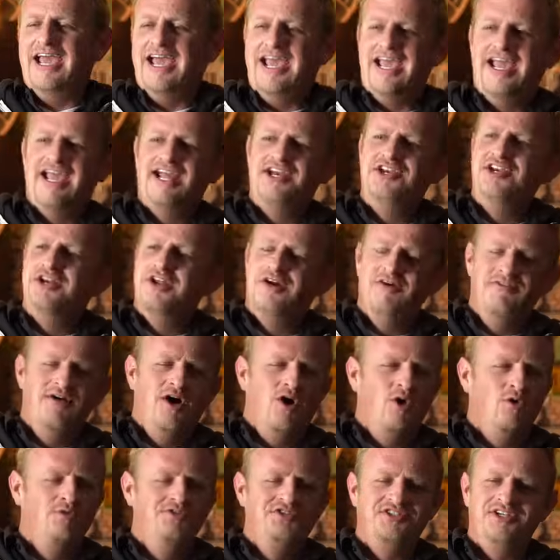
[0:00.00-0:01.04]
And, you know, the
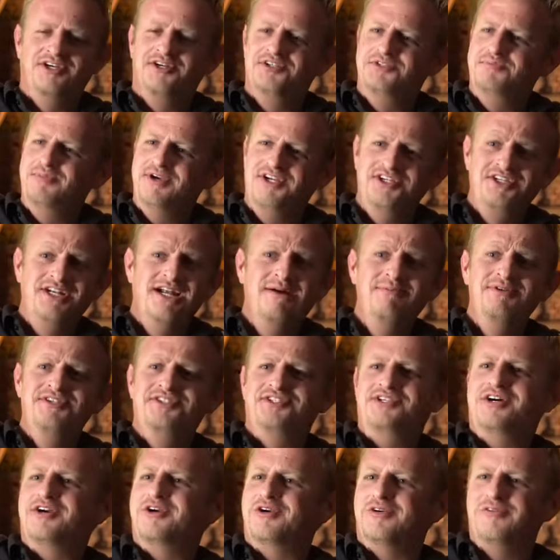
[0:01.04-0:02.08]
wholesale pitch, and I'm a
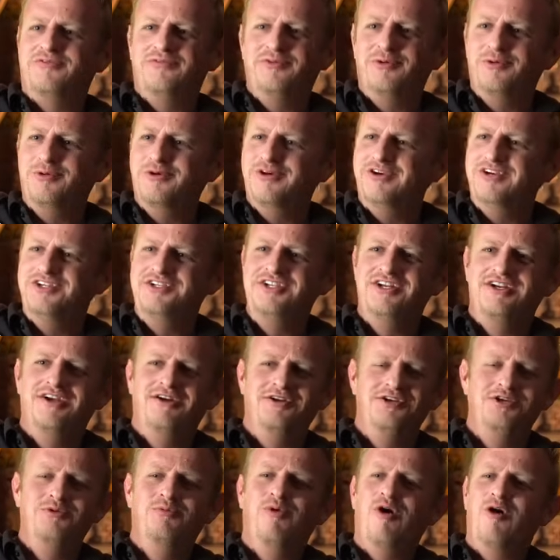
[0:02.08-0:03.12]
sucker for it. You know,
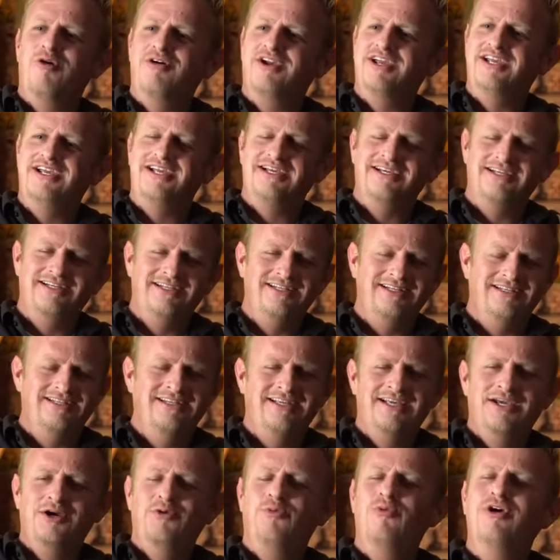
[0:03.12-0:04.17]
you walk in, and
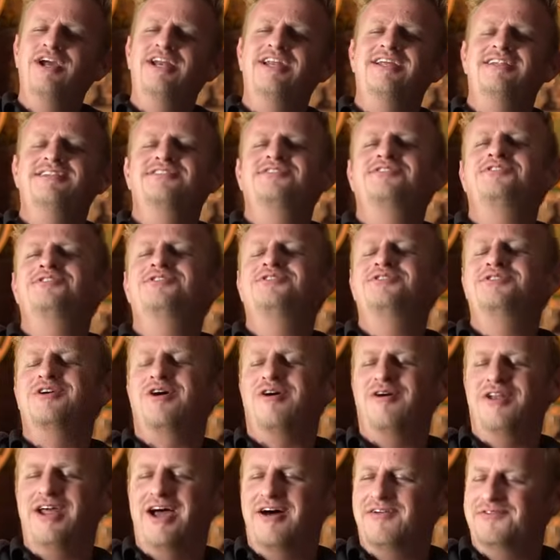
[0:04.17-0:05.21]
we didn't
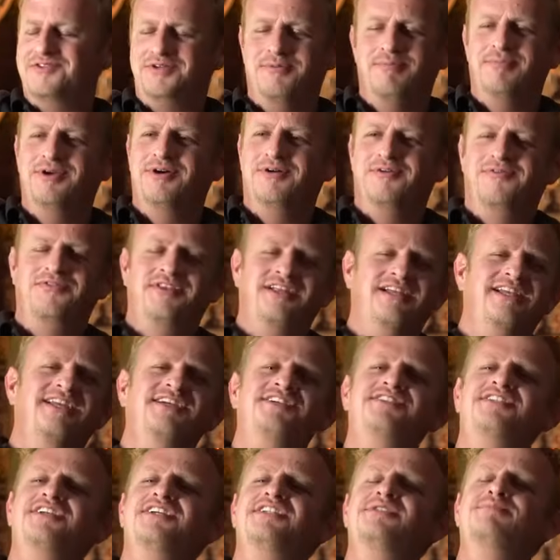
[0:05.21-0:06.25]
sought out to build the
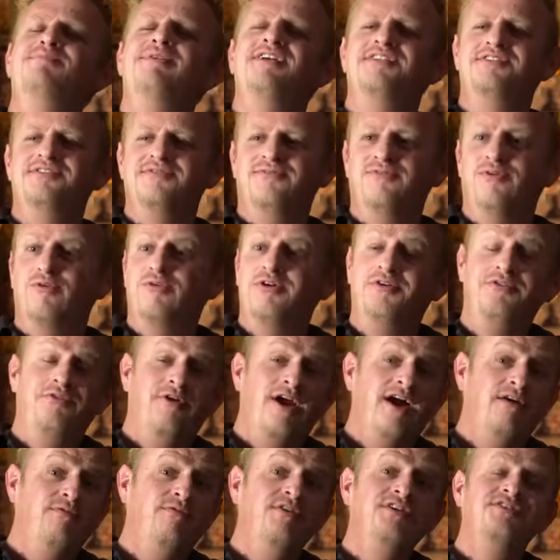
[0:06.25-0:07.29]
least expensive four-wheel
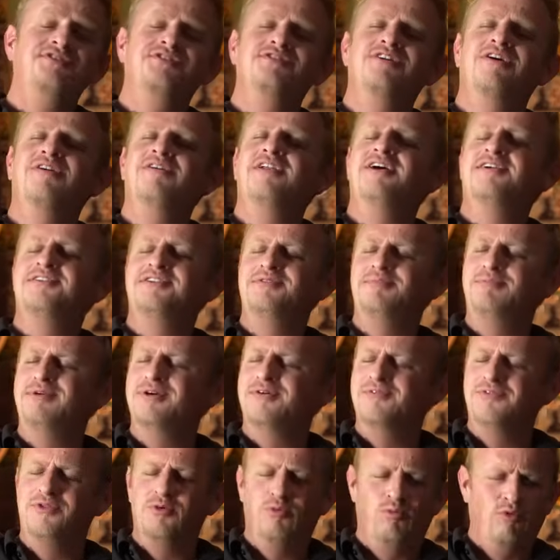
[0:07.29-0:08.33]
drive. We sought out to
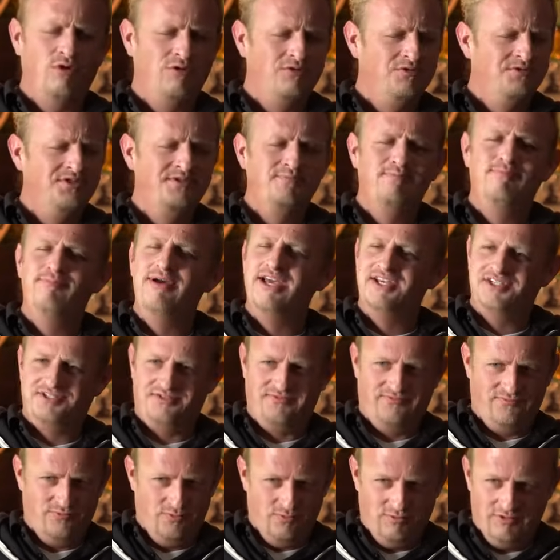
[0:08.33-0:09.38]
build the world's
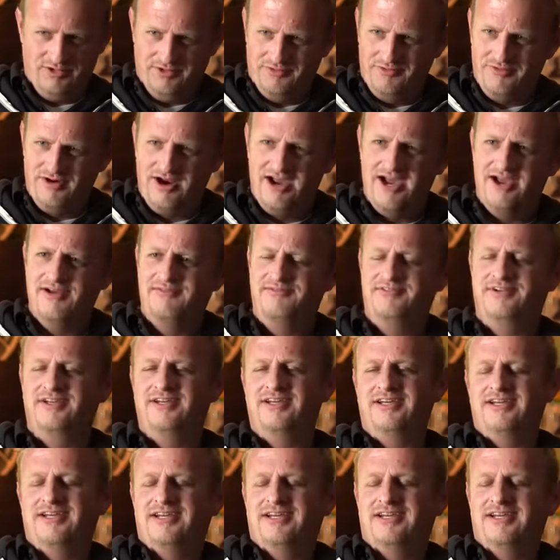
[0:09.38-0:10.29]
best four-wheel drive.